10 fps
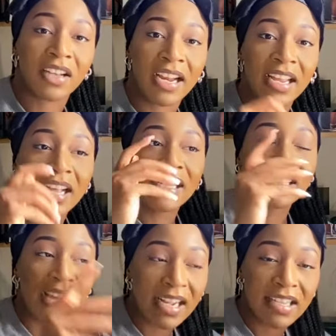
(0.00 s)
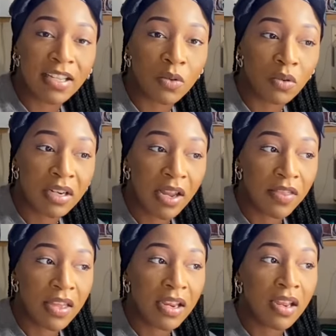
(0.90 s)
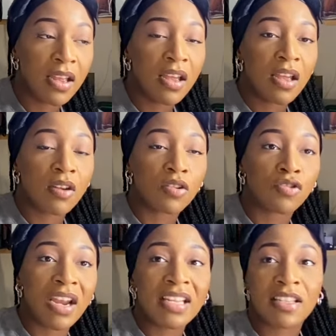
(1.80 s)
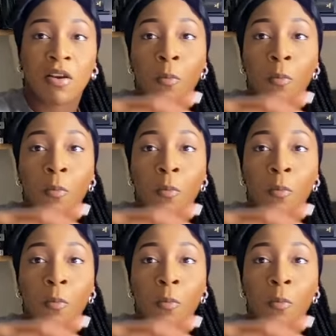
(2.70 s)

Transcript: Like, that's his all or nothing. Drake's is a